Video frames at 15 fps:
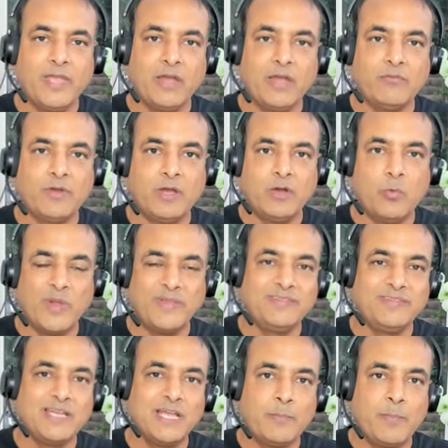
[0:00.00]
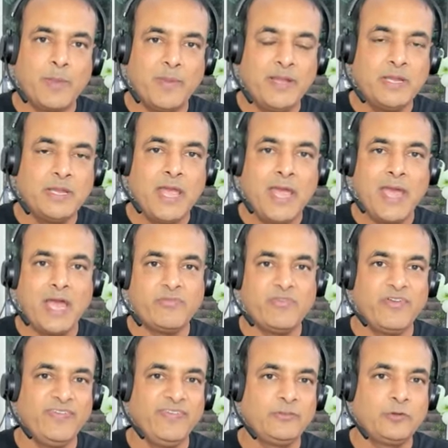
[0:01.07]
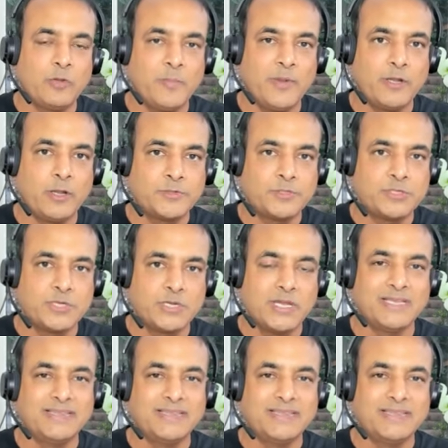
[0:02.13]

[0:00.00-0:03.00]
We have one single payment and we have installment option.